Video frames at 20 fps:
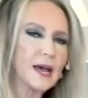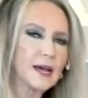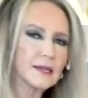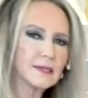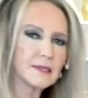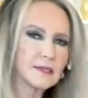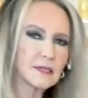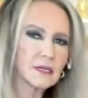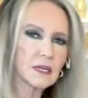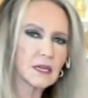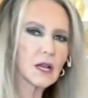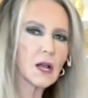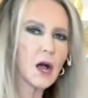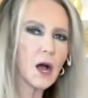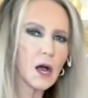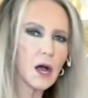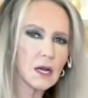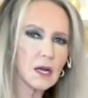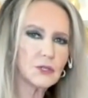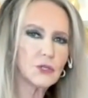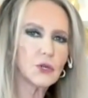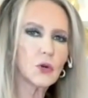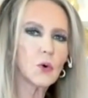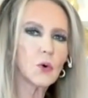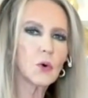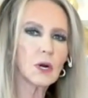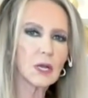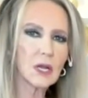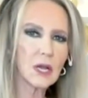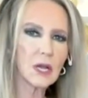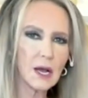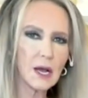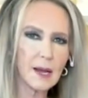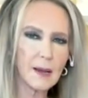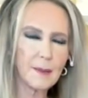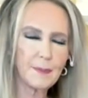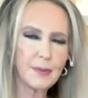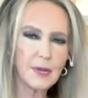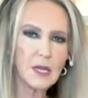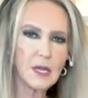best contour
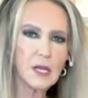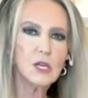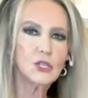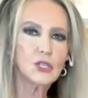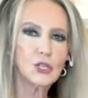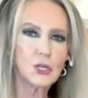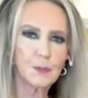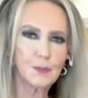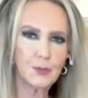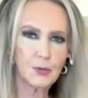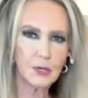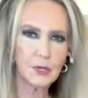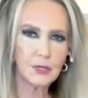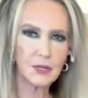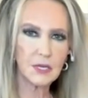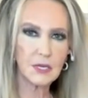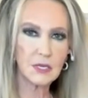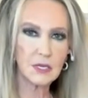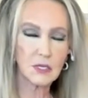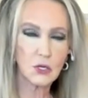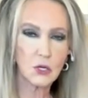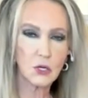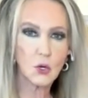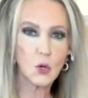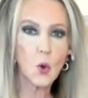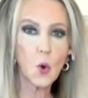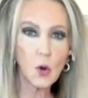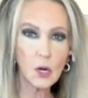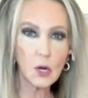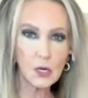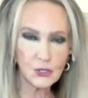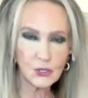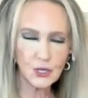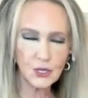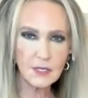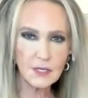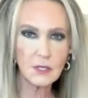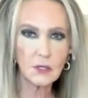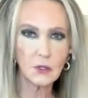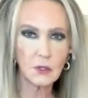cup. to put this
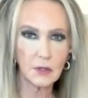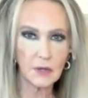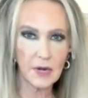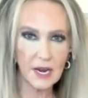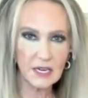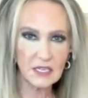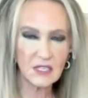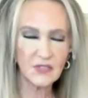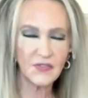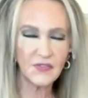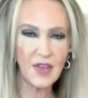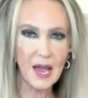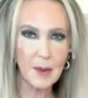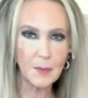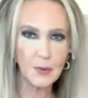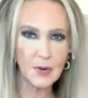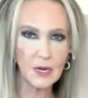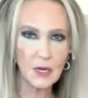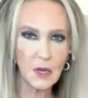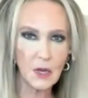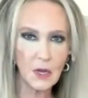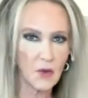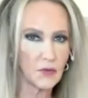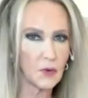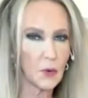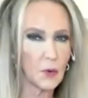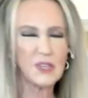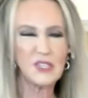gorgeous Lurex fabric and what over.